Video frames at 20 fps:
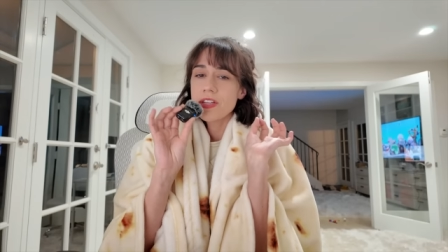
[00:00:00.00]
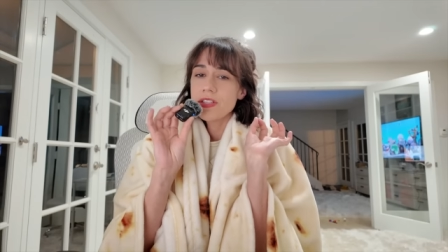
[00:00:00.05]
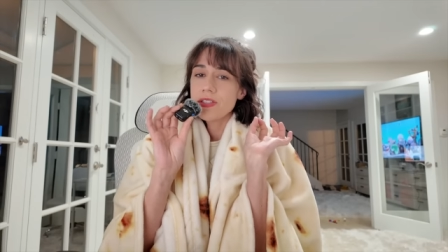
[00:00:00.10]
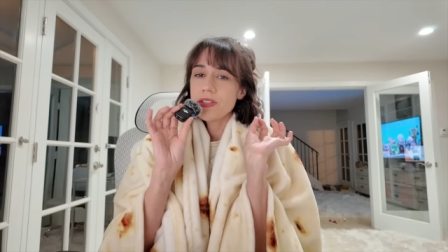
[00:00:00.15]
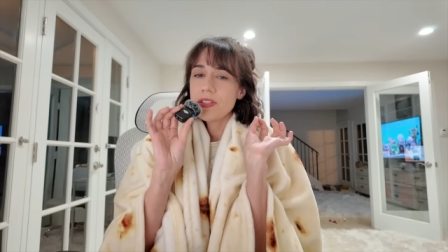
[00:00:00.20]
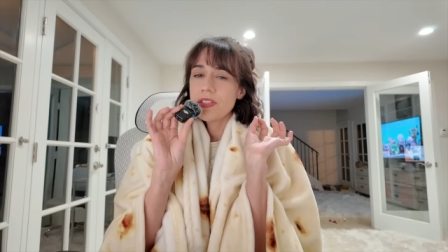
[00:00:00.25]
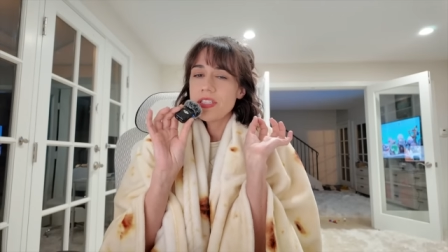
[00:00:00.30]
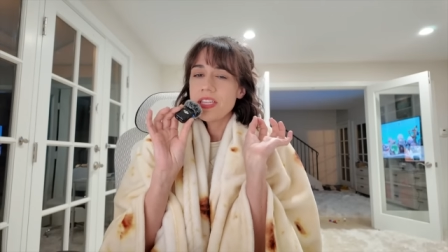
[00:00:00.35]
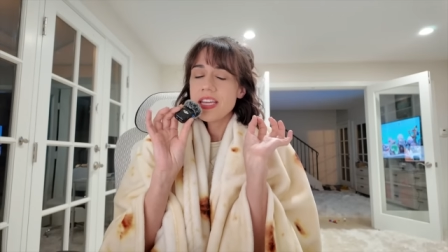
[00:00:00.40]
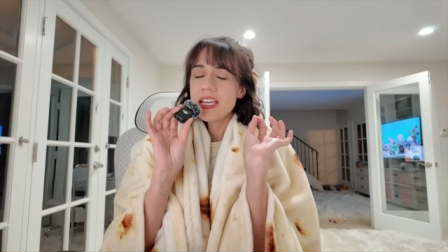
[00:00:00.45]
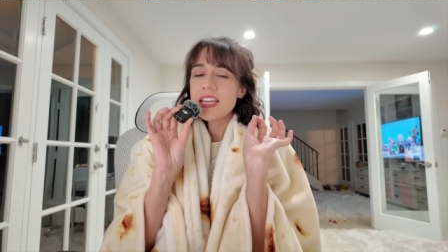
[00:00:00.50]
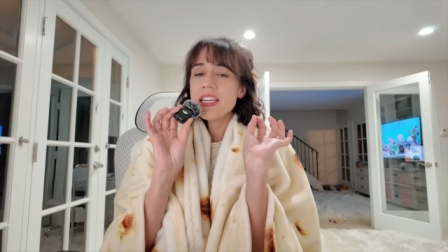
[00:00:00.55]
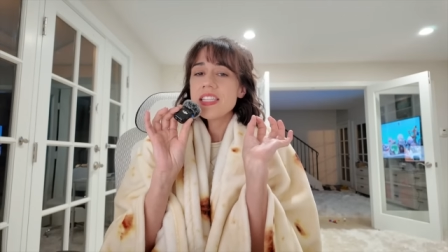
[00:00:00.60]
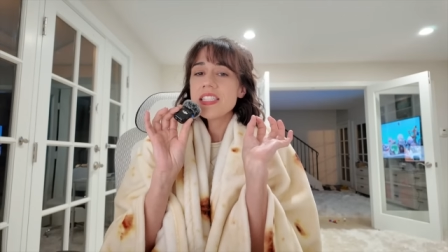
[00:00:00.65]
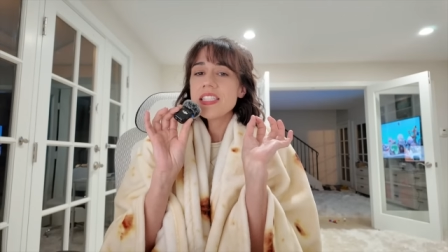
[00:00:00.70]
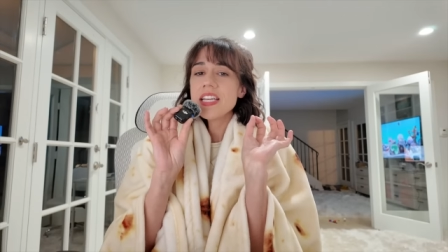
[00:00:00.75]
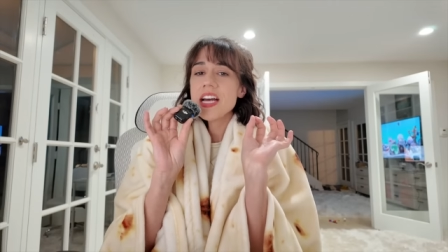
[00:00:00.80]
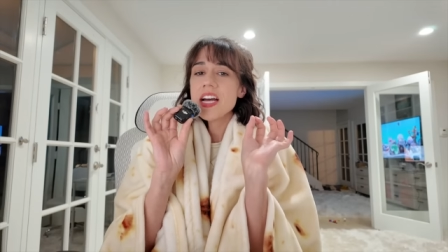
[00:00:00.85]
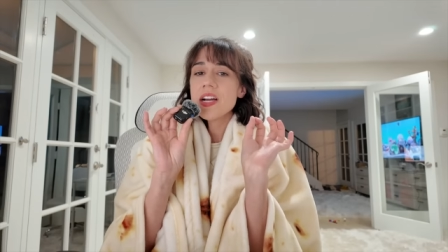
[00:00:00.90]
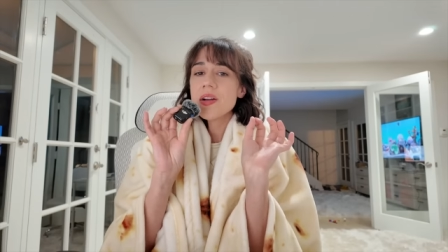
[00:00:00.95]
Tortilla
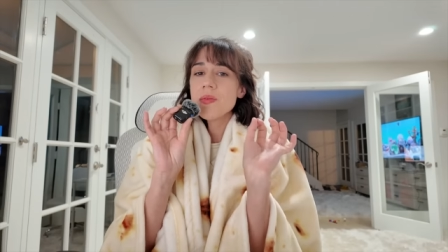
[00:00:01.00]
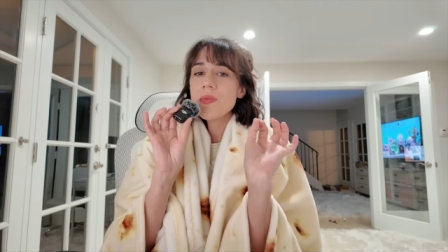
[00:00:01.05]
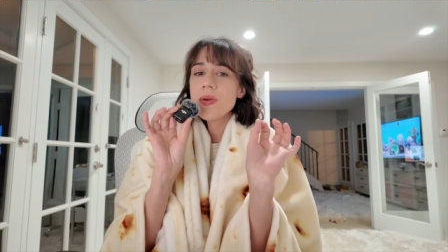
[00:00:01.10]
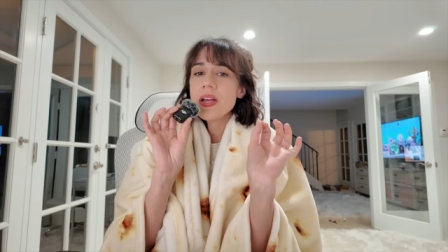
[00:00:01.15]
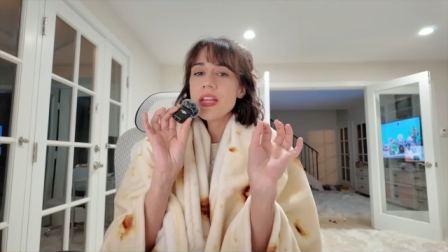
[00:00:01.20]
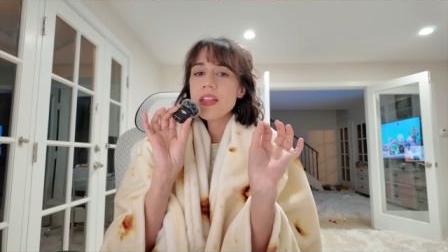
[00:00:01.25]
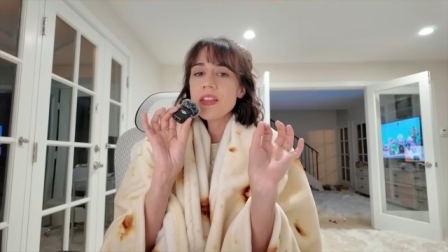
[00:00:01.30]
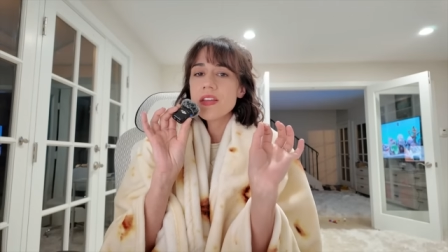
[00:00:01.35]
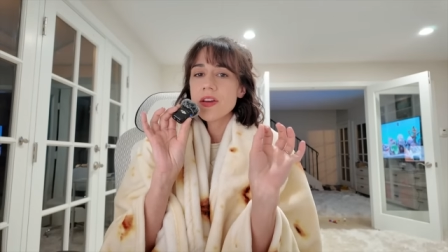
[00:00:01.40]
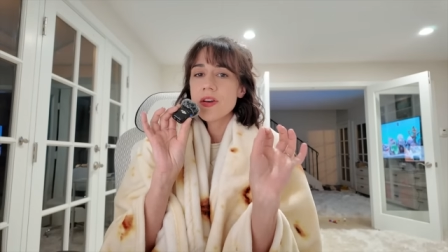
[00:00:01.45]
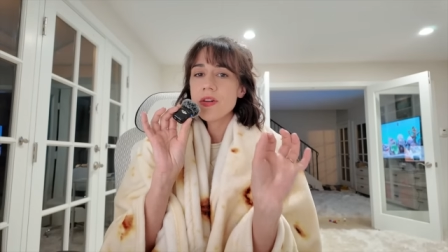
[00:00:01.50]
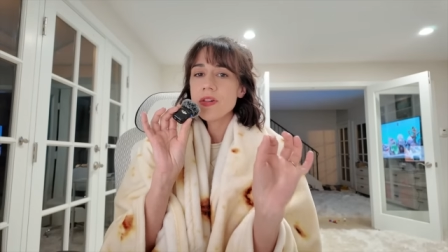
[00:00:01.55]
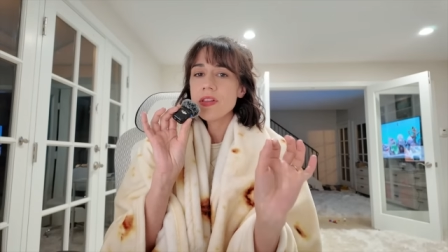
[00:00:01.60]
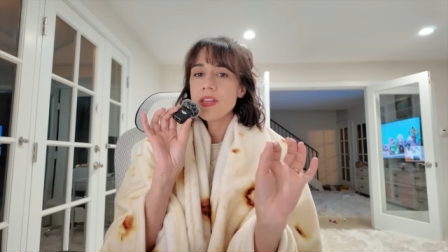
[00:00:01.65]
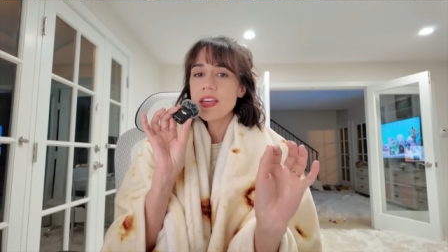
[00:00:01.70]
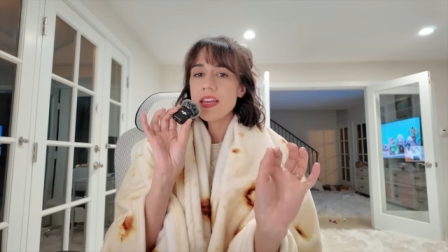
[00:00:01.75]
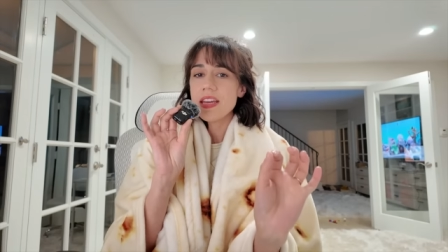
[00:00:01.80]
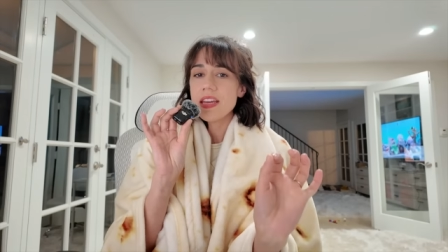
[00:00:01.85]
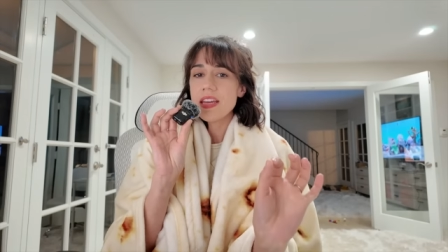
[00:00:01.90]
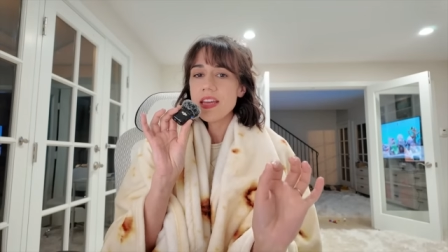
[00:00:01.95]
Talk with
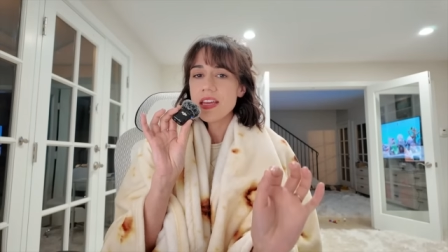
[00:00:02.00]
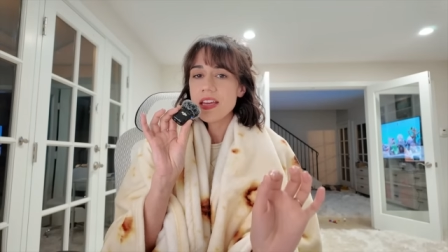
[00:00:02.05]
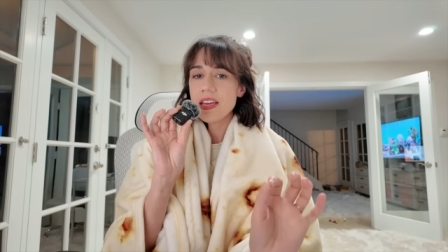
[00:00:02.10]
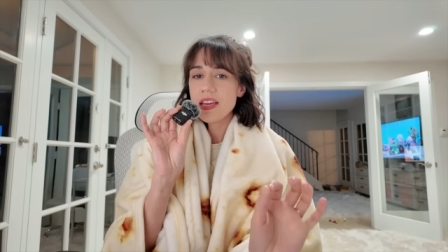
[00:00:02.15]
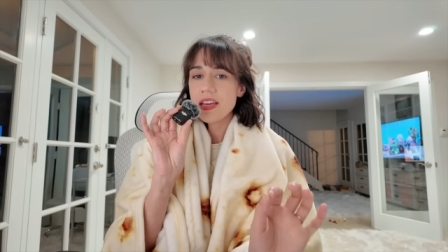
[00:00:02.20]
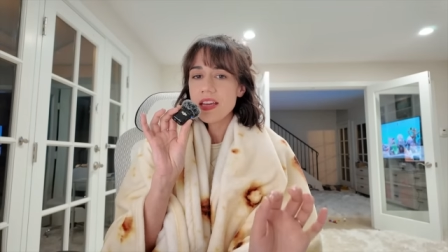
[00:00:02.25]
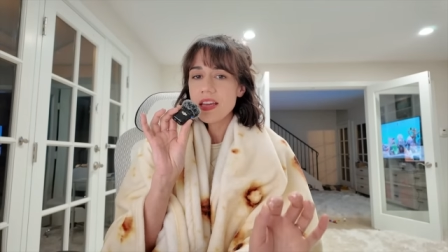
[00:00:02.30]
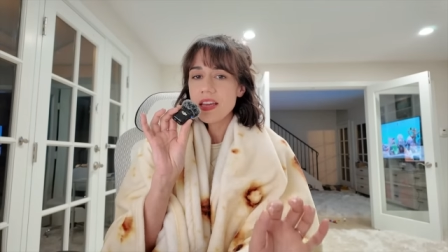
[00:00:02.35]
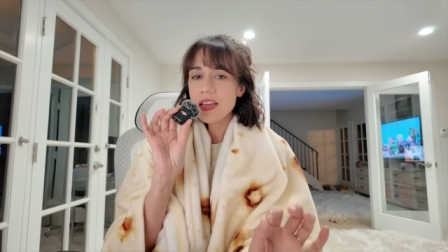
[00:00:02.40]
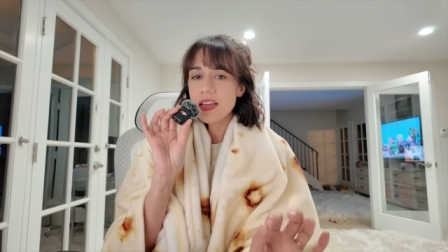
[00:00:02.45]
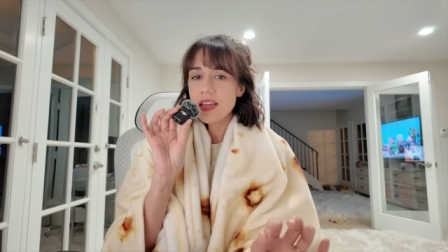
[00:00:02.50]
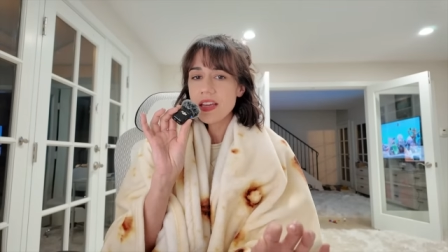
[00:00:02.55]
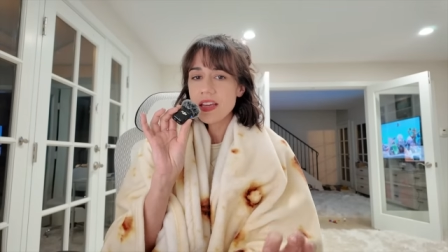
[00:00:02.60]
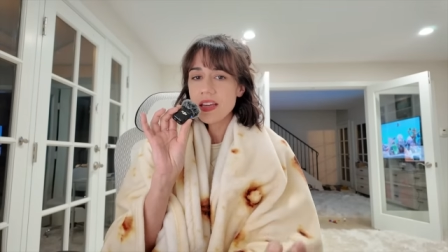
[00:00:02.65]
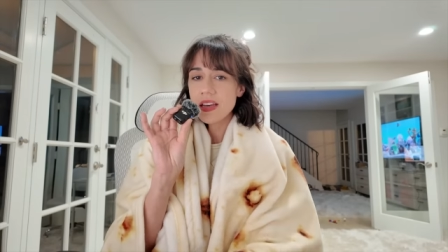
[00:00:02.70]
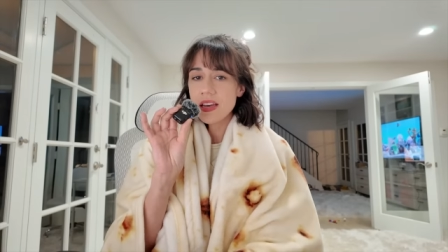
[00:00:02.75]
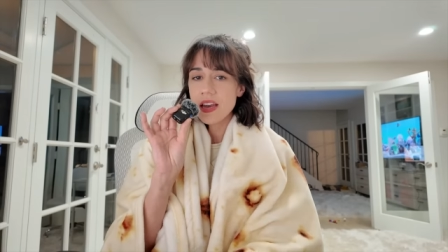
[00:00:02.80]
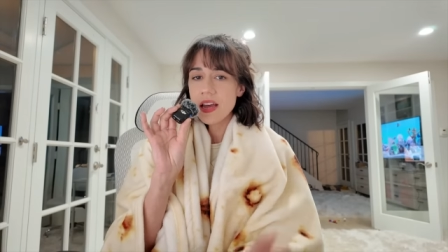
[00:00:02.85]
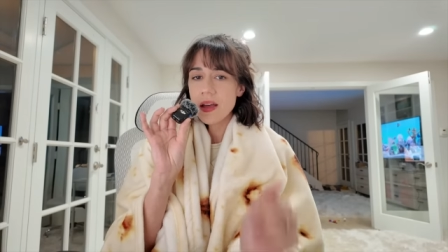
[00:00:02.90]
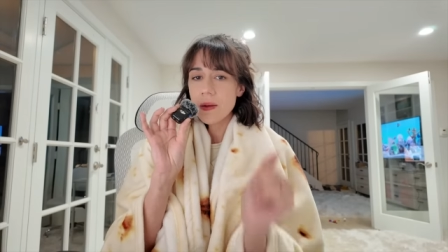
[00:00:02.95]
Colleen.